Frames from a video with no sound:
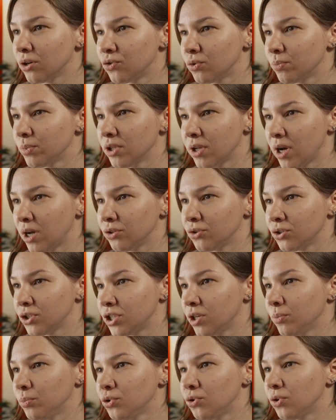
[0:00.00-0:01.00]
I also
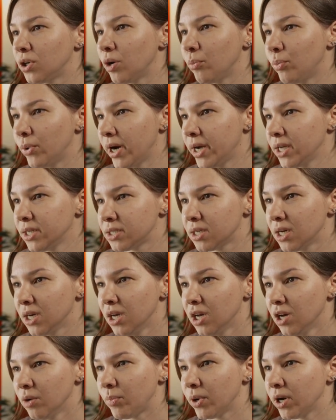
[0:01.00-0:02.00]
like getting deep into the
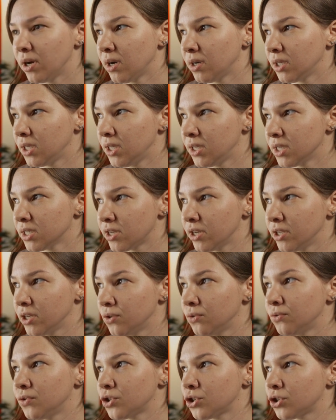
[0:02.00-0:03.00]
subject of my
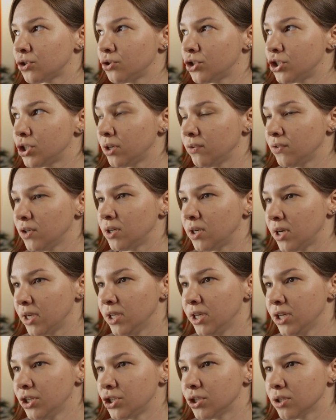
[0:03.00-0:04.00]
interest.
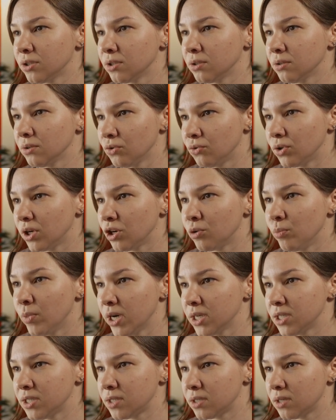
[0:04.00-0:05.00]
If I sense that a
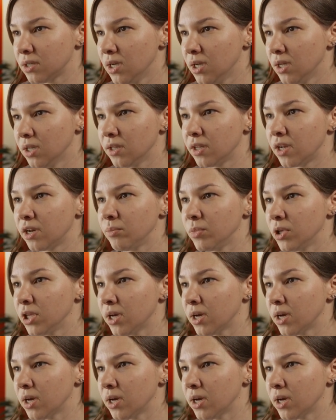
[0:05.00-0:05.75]
person is limited as a